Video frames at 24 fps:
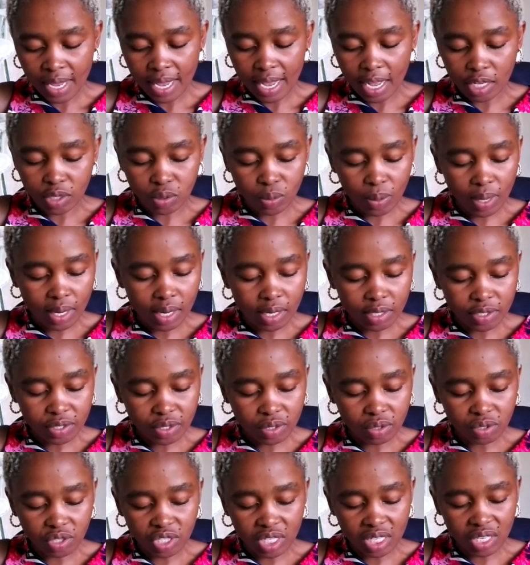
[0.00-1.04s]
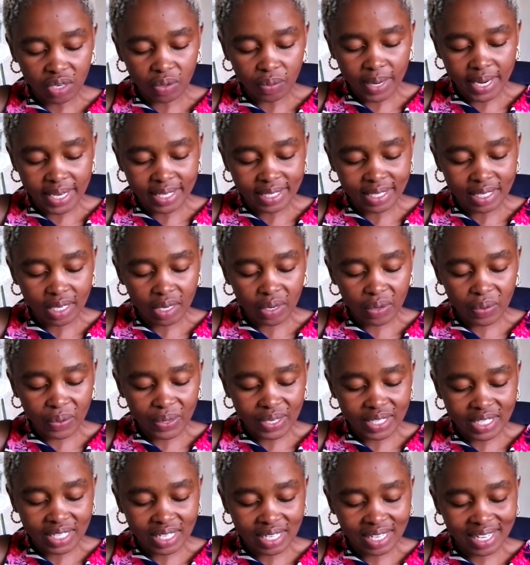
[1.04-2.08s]
as well as to generate
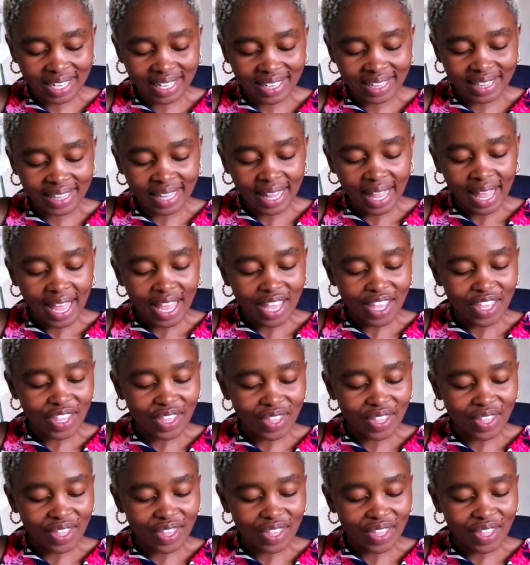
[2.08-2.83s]
critical